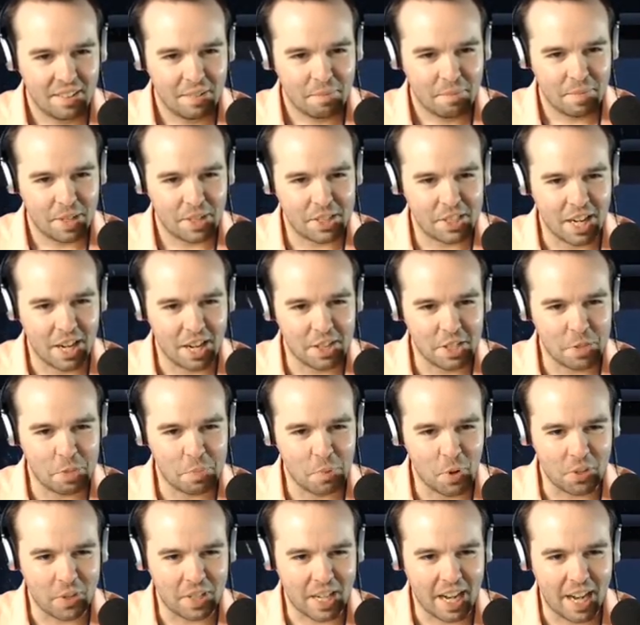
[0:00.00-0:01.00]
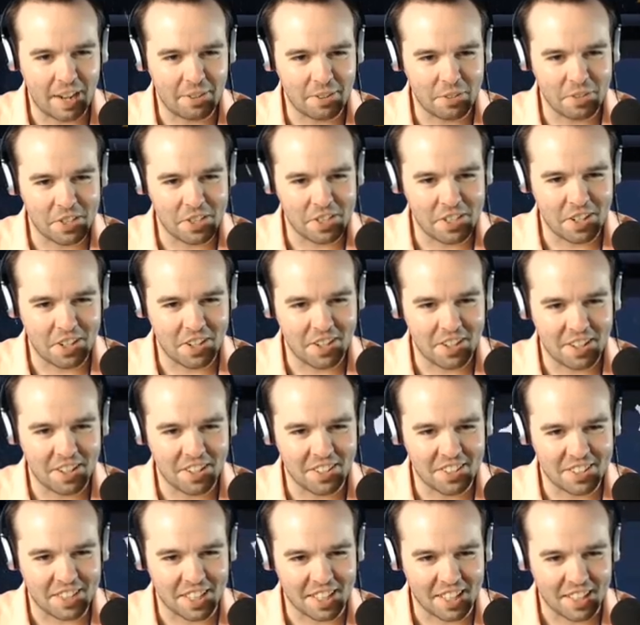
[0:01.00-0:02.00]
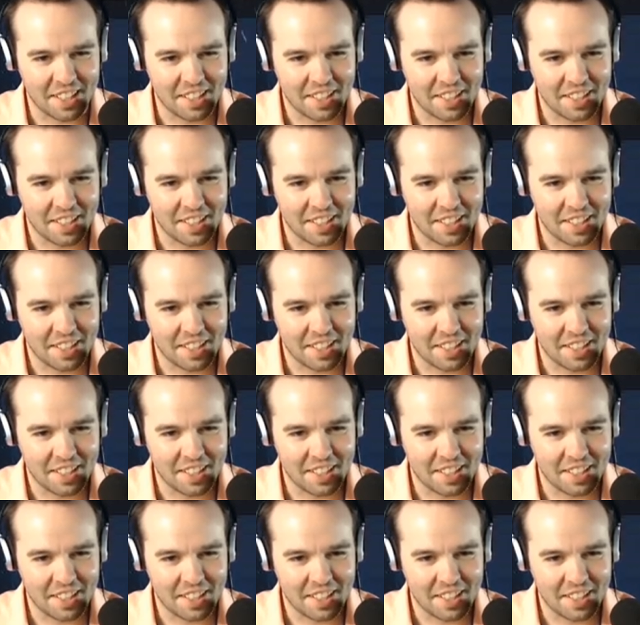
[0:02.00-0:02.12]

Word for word: My challenge is broken. I have to restart. No, just kidding.